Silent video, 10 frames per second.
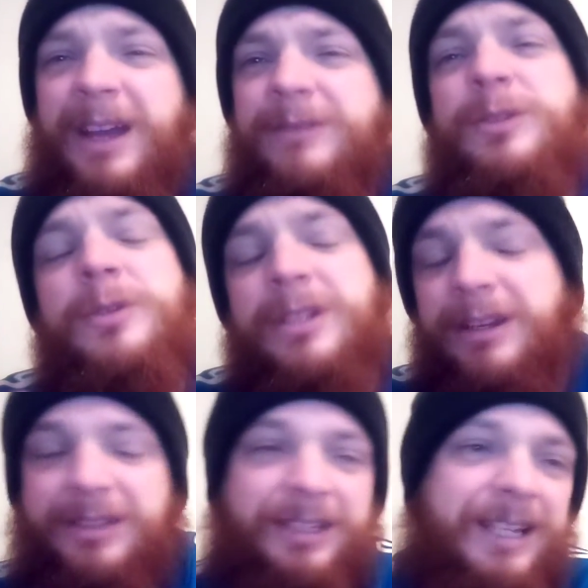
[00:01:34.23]
Two
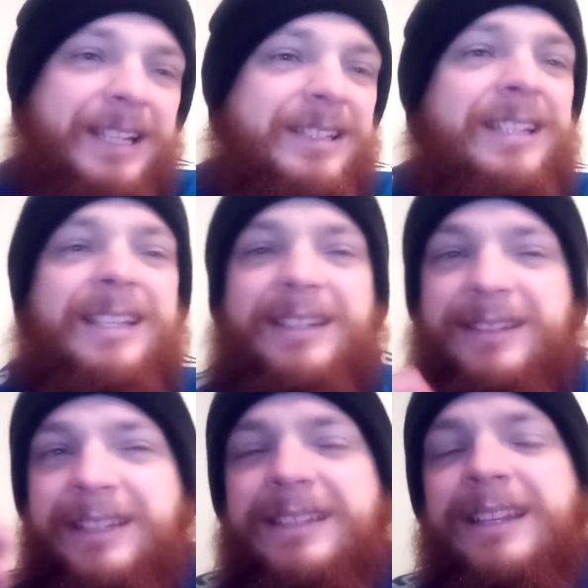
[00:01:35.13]
stars here, guys. Like
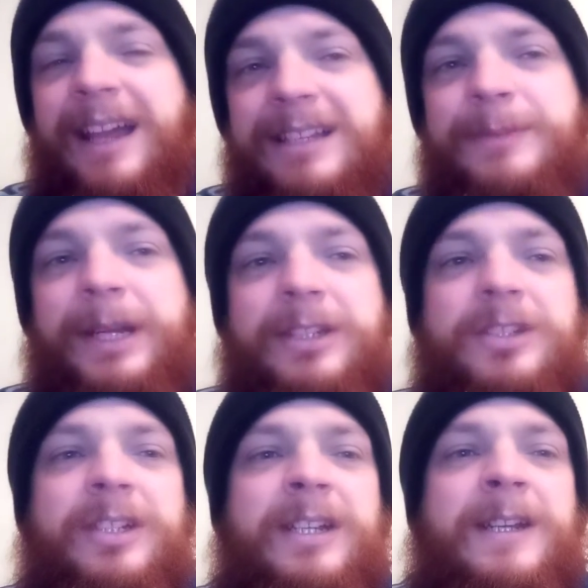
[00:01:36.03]
the last
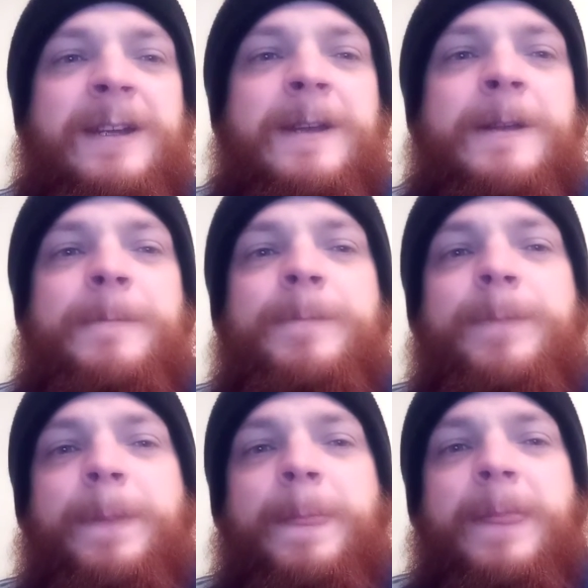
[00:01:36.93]
match,
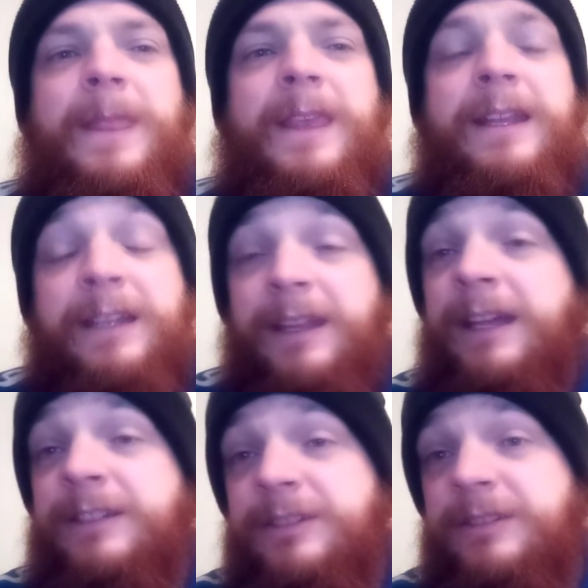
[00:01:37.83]
in the
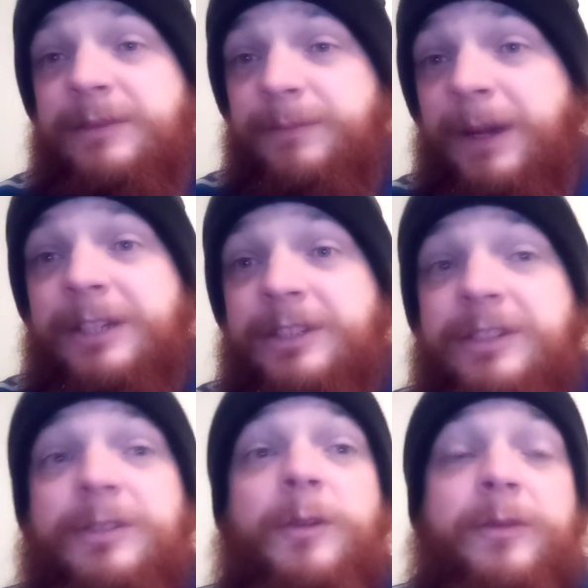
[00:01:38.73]
last
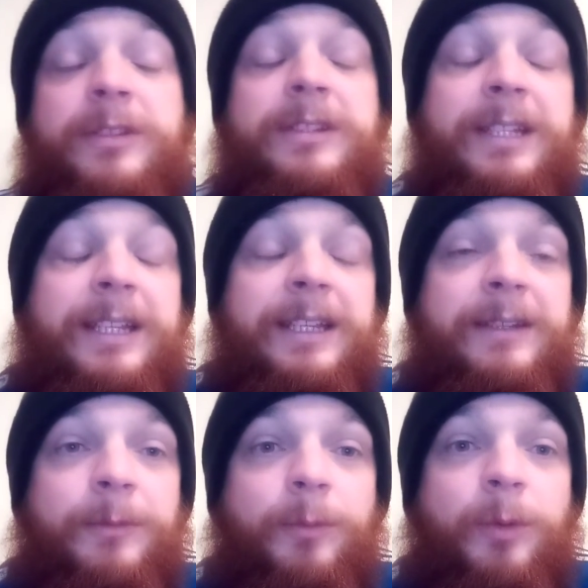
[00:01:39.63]
matches of
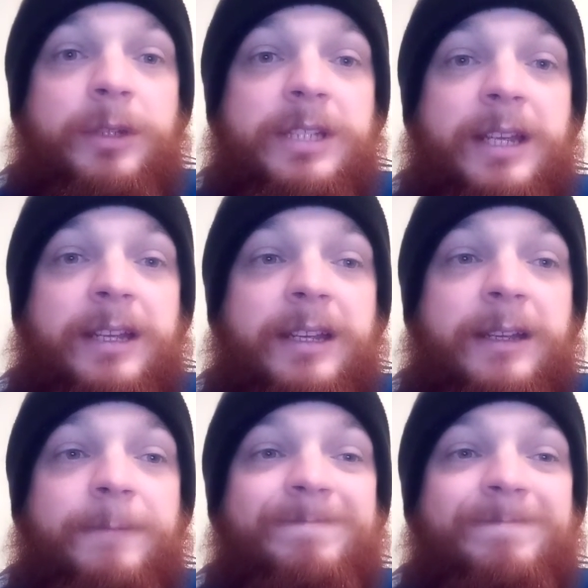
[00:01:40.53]
today was how do